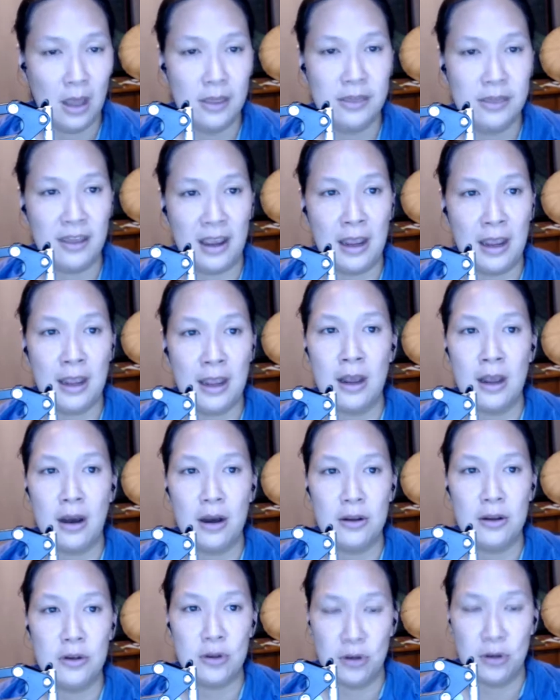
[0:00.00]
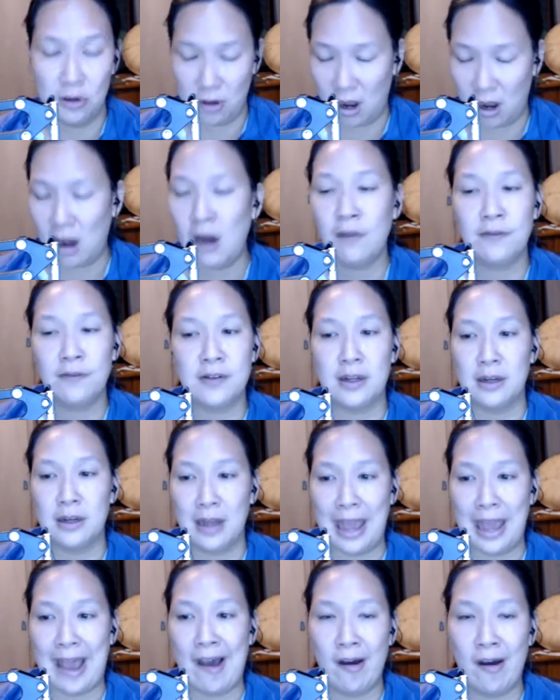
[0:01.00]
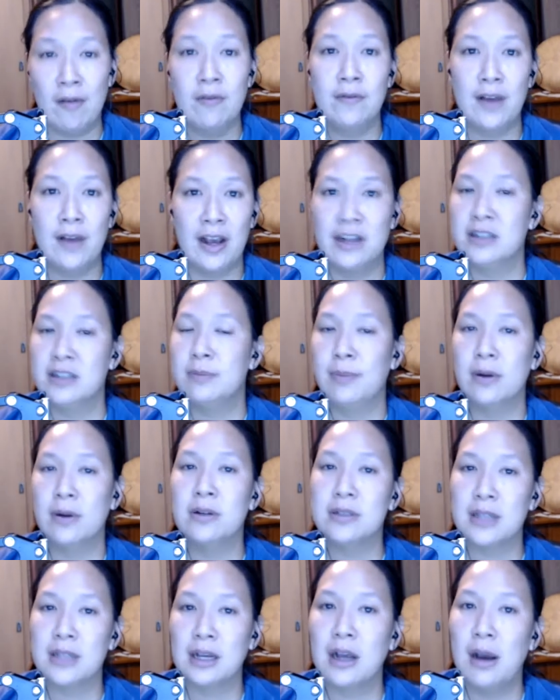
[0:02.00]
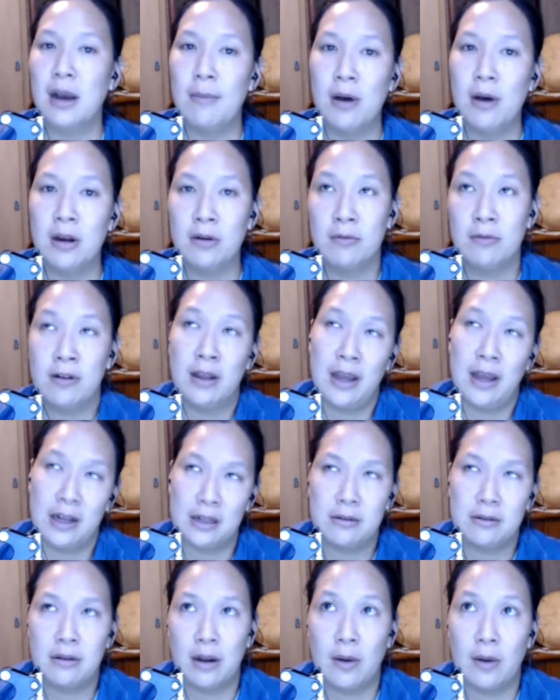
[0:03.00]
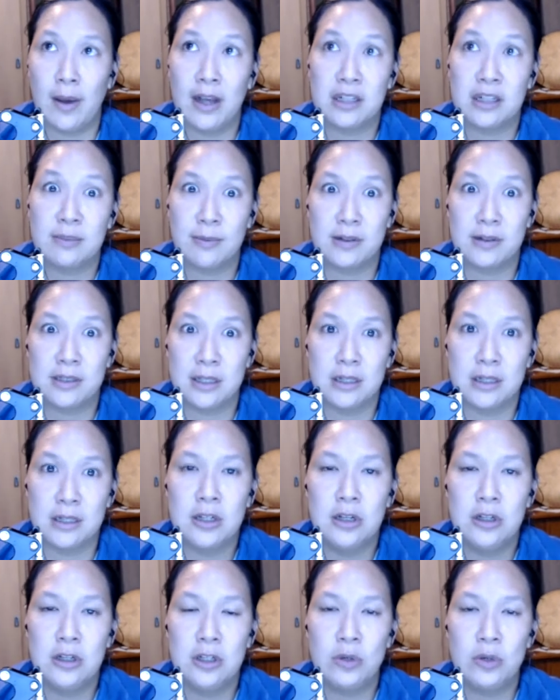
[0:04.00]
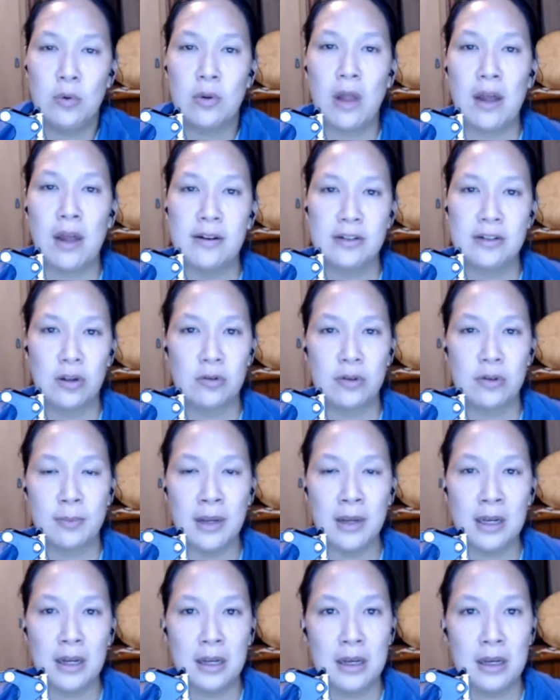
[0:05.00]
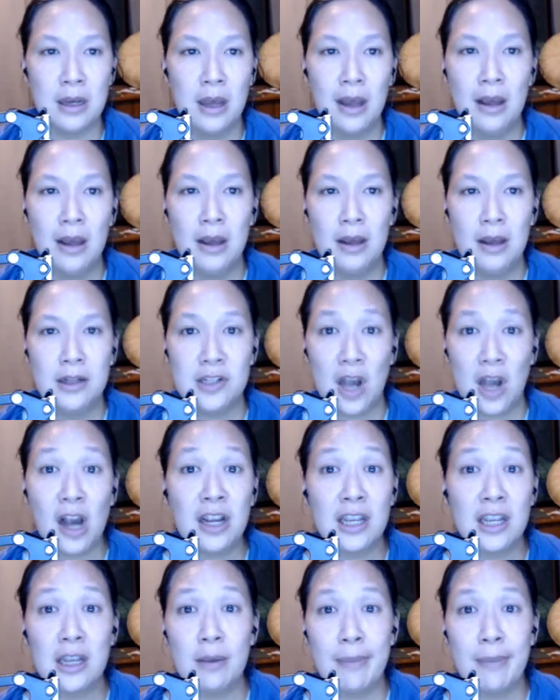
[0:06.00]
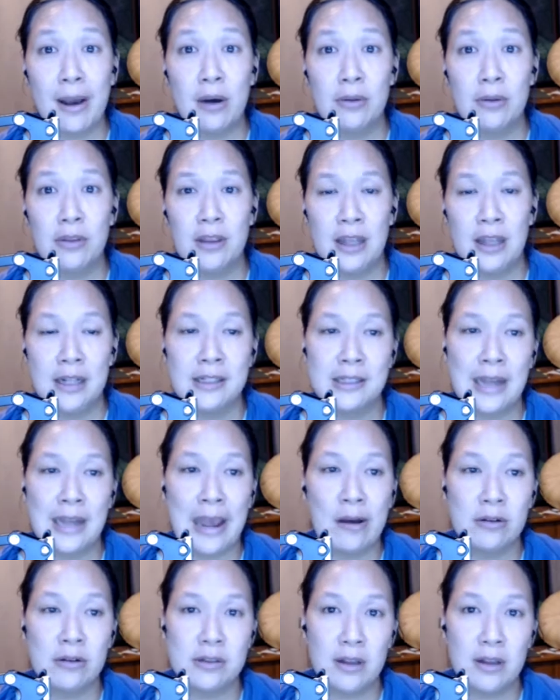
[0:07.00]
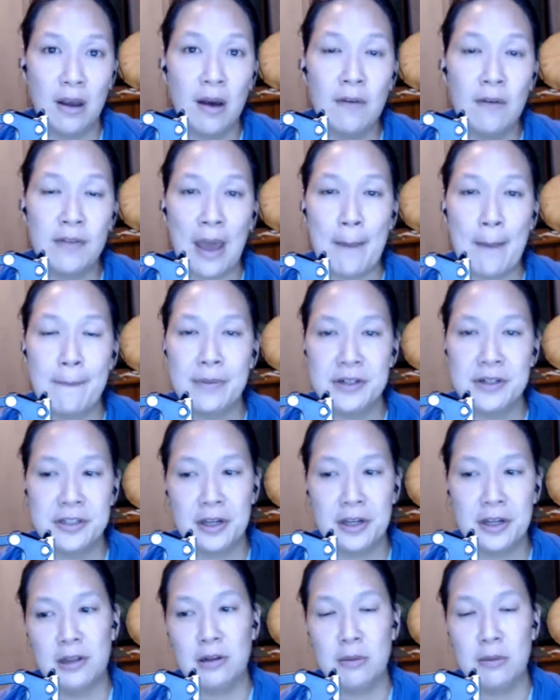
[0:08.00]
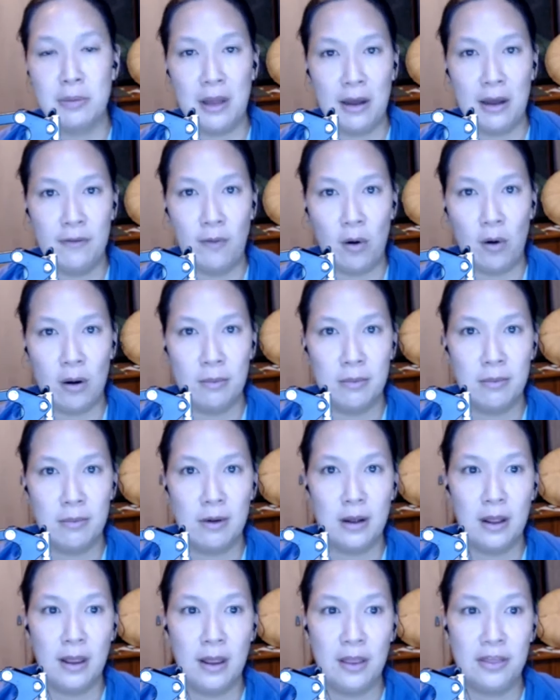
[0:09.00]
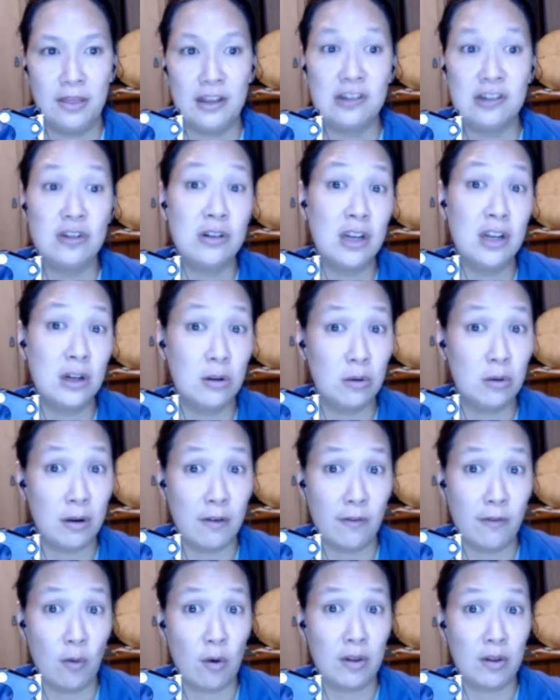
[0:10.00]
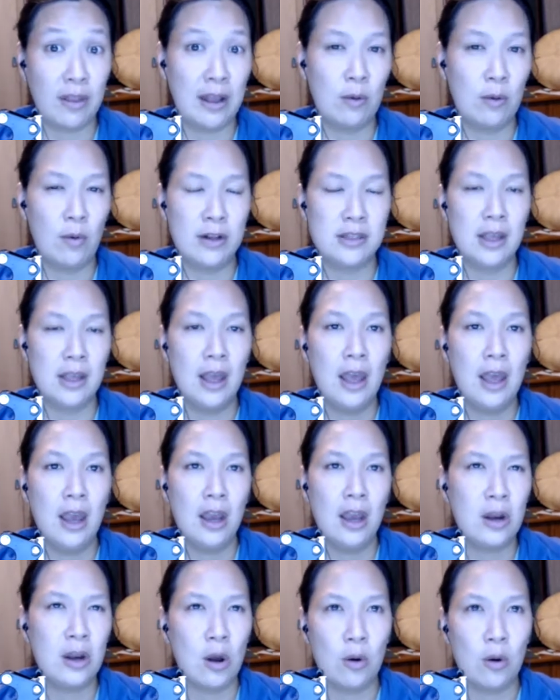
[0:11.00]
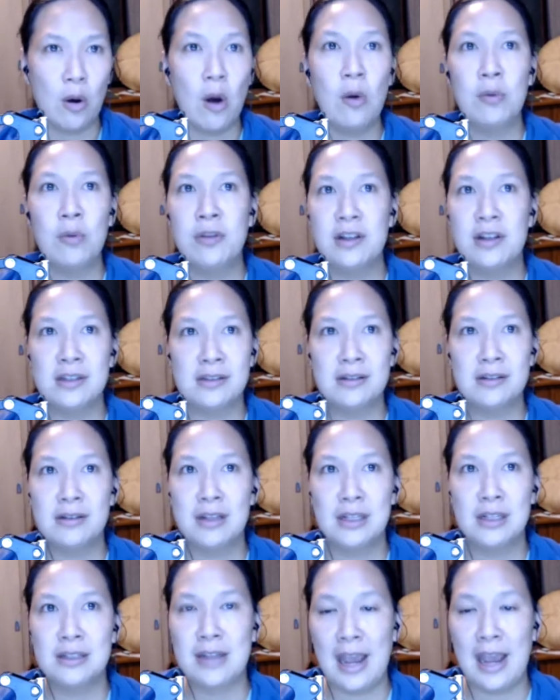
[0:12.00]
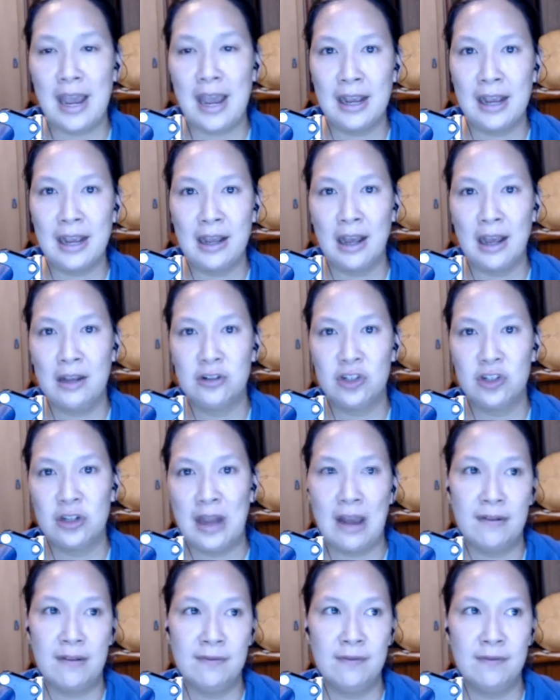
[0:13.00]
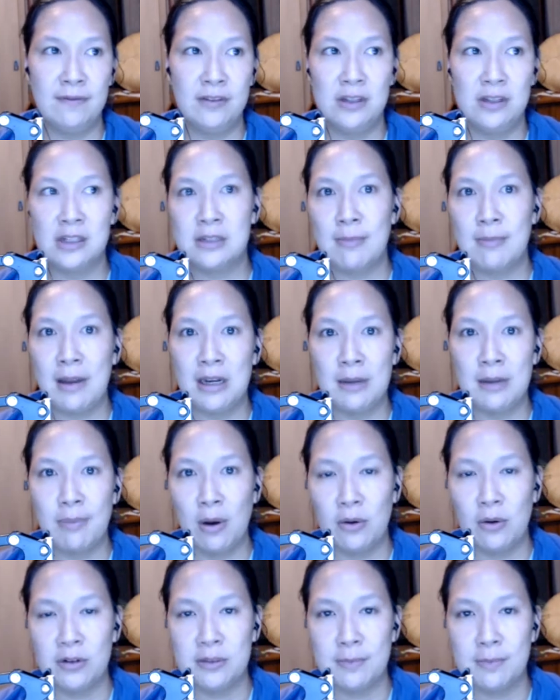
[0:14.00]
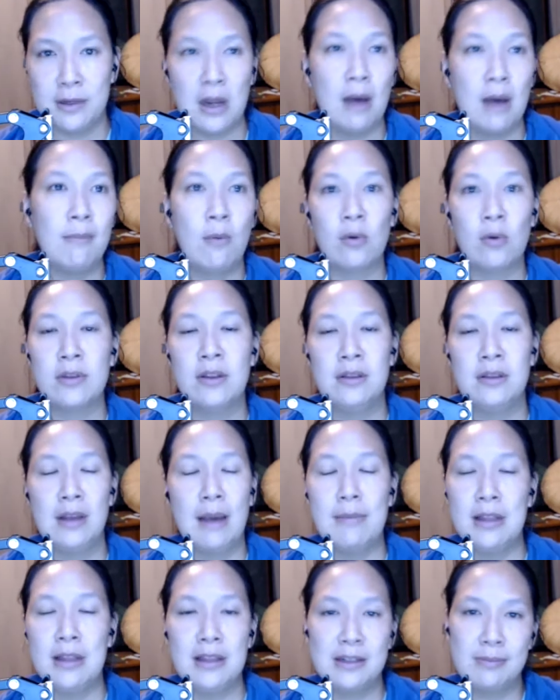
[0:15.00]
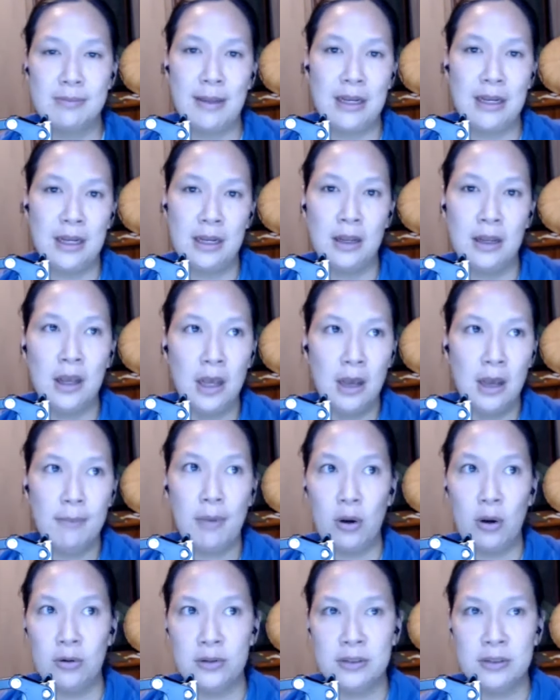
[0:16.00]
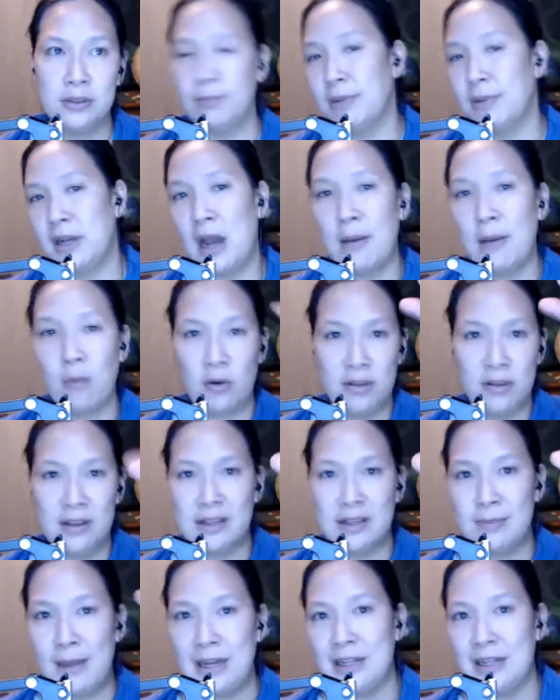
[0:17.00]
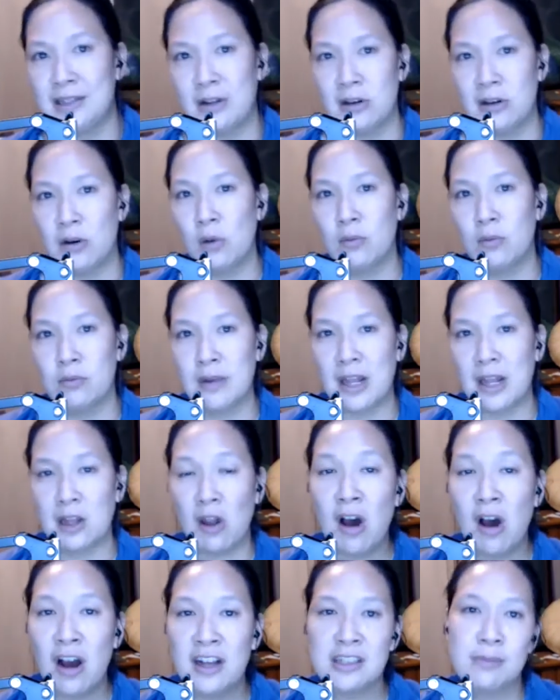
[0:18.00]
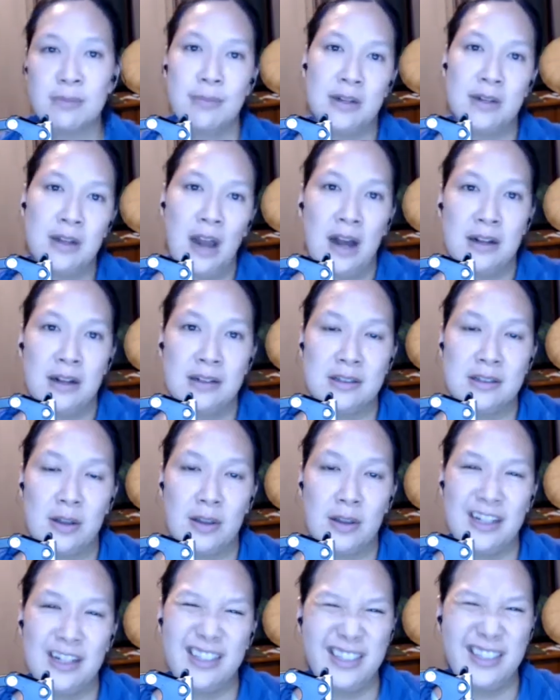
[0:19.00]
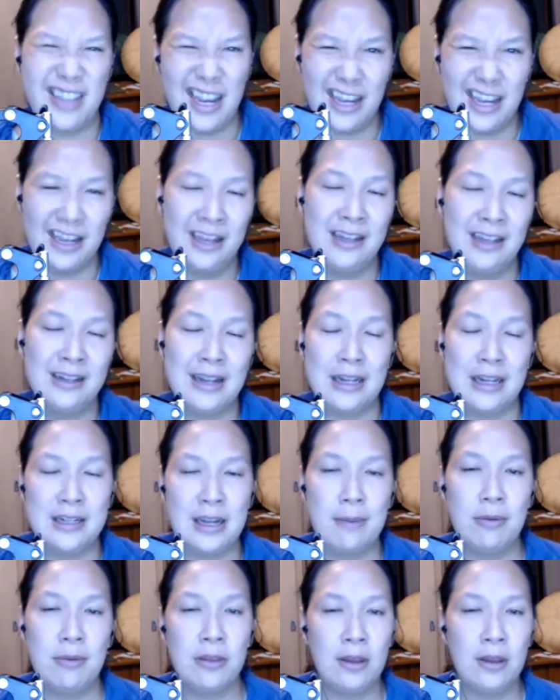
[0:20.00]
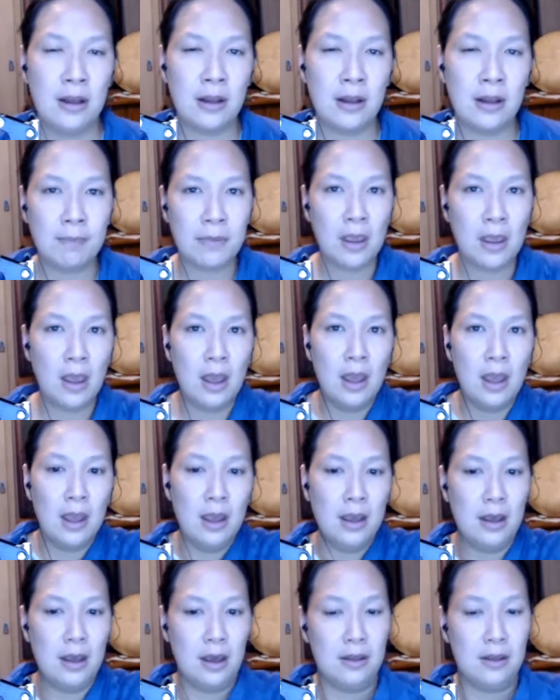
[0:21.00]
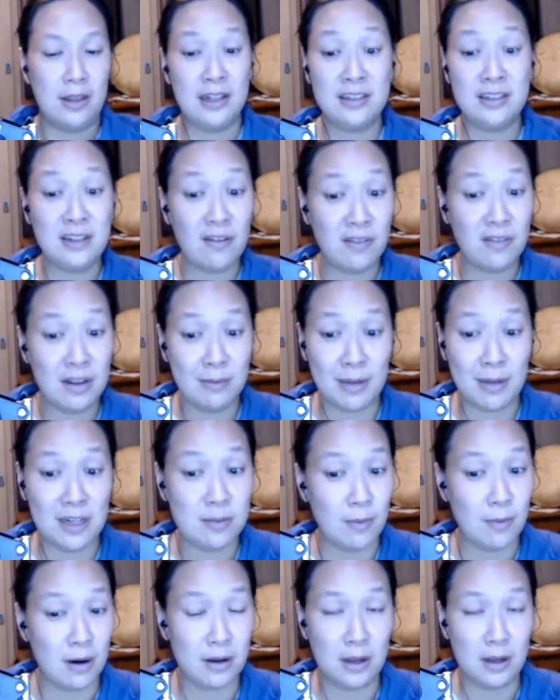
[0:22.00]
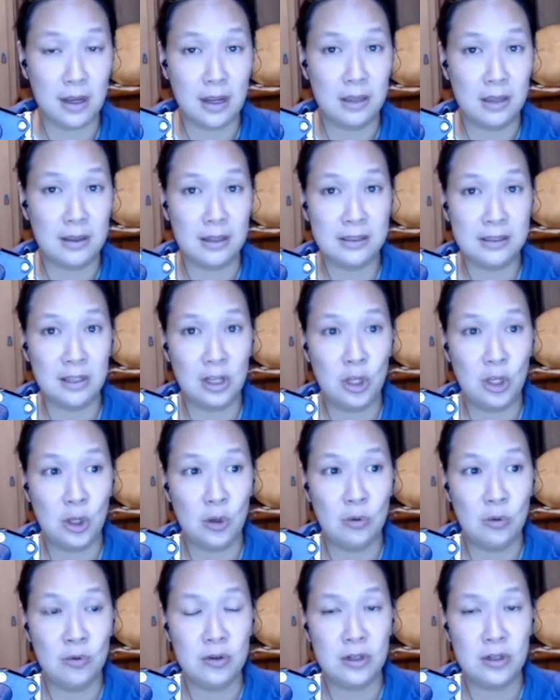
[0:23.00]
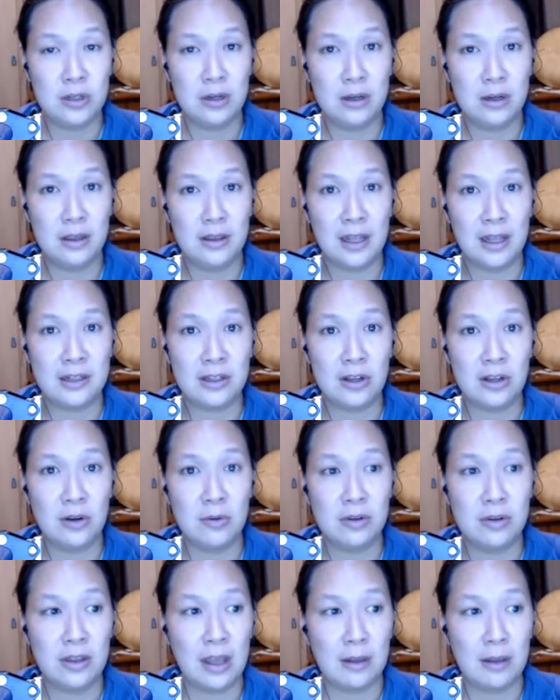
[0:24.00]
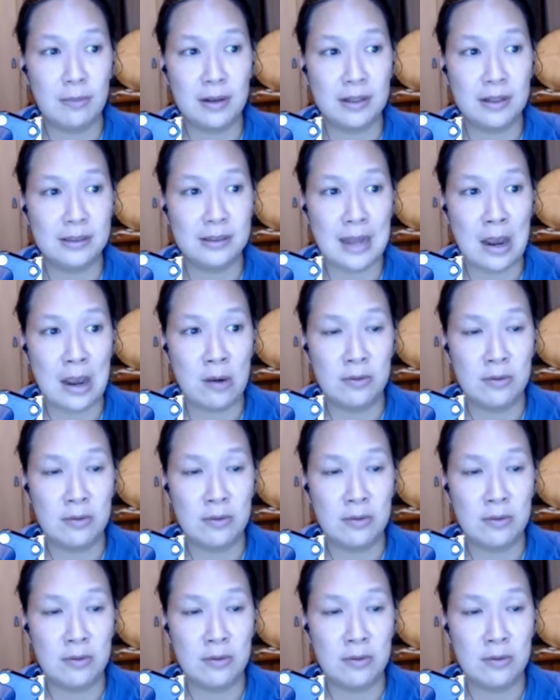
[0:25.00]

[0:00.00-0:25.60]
they often have experts that come on, or experts that do a lot of social media, talking about the ins and outs of that particular platform. Things you need to look for, like what, this tag should have this many posts, but not more than, this many posts, but not more than this many, so you don't get lost, but not so that dead, that type of thing. That's definitely a benchmarking, and that's a huge thing, because now